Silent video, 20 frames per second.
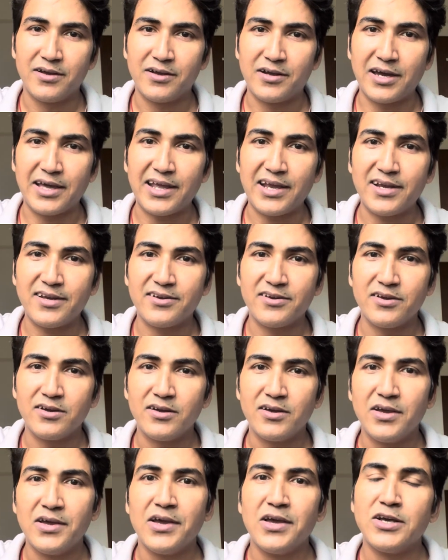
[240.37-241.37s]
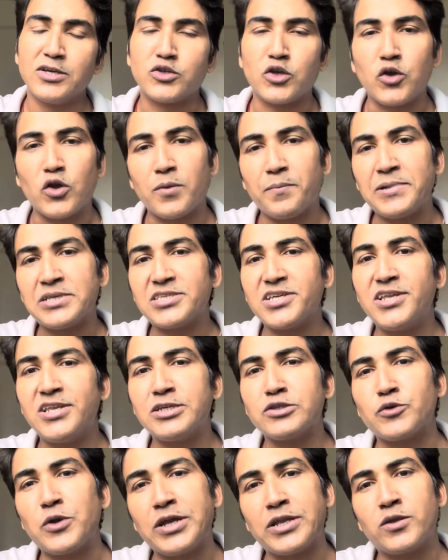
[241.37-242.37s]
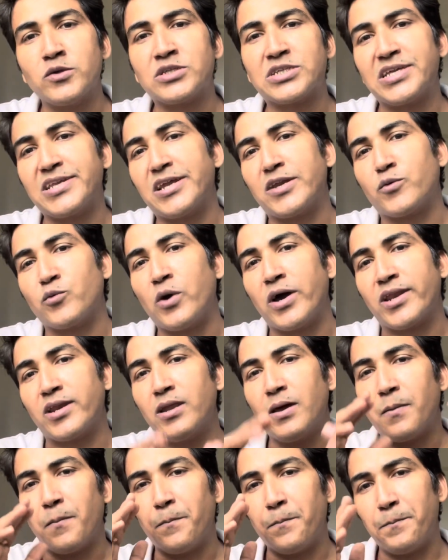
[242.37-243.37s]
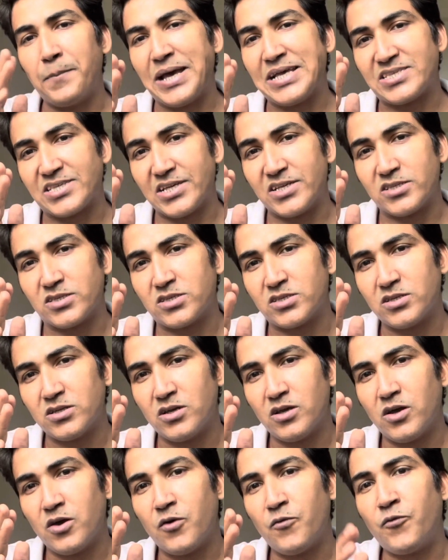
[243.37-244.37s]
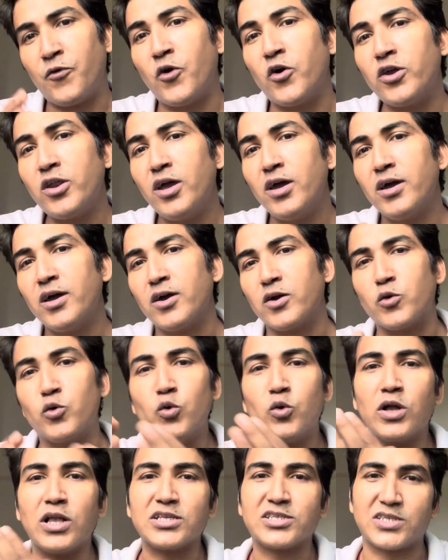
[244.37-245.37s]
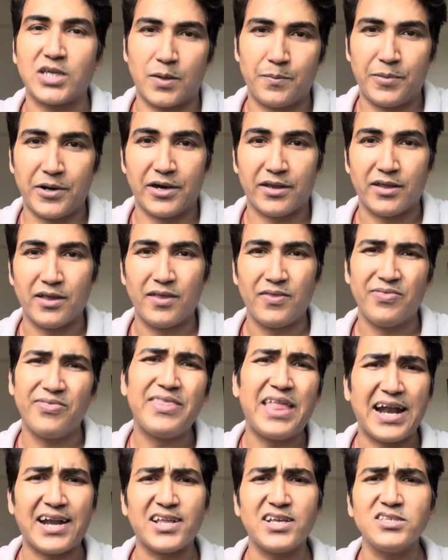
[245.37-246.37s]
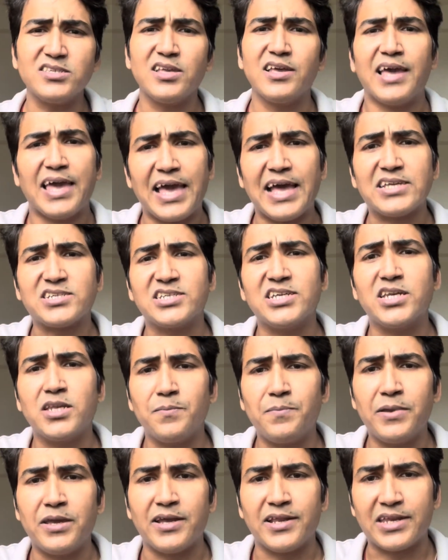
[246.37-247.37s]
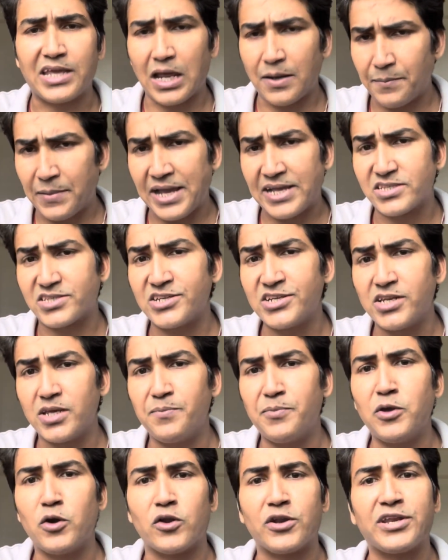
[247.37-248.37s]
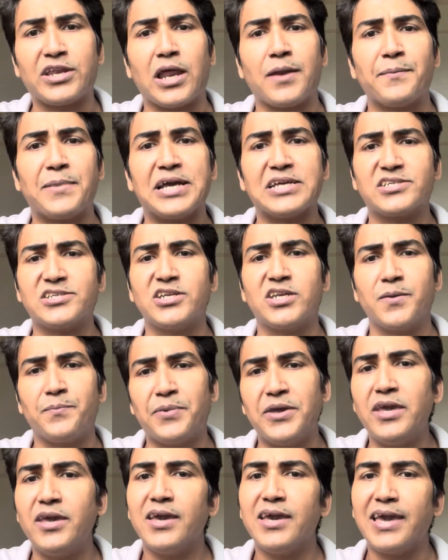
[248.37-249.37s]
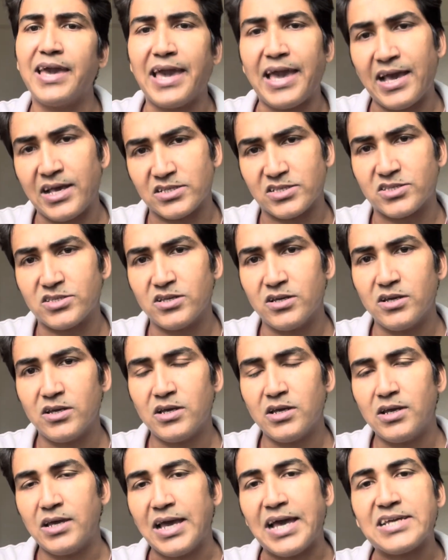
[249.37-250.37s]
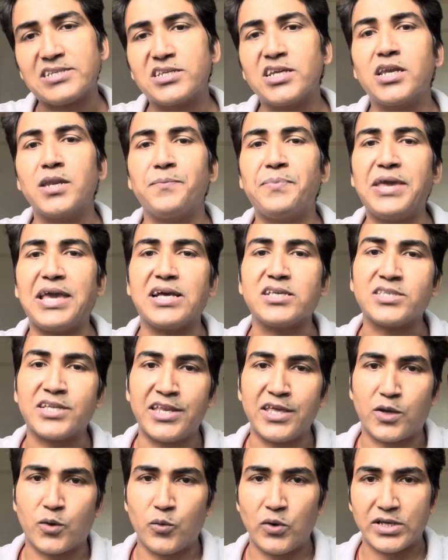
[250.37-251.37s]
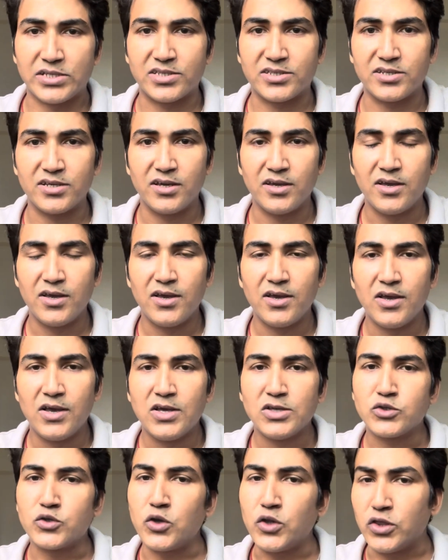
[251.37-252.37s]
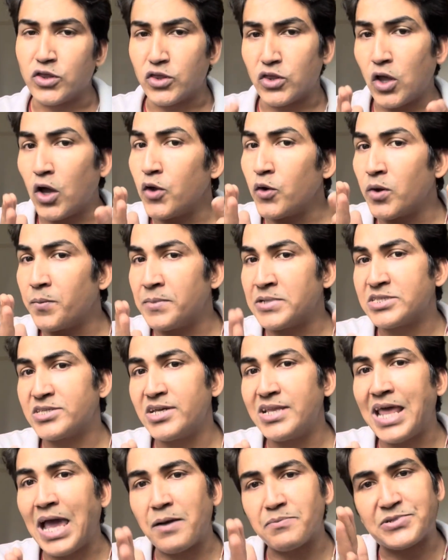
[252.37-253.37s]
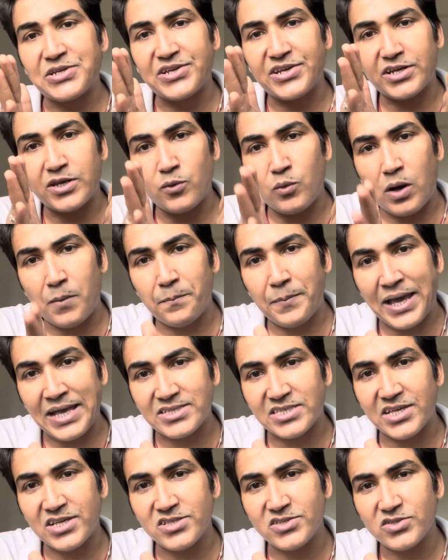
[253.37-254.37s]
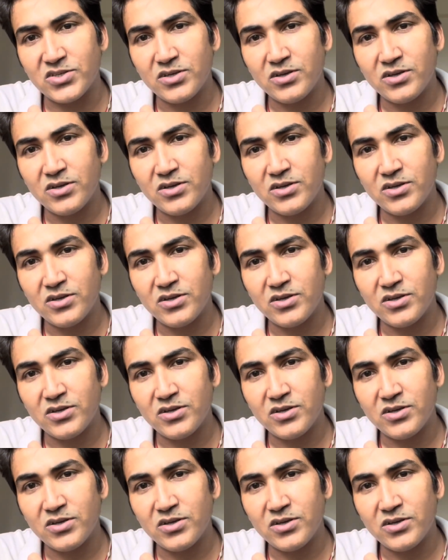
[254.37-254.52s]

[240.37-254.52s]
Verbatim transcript: correct so your machine is going to generate one message for google server that is http it can be http or it can be https https request so now your machine have generated one message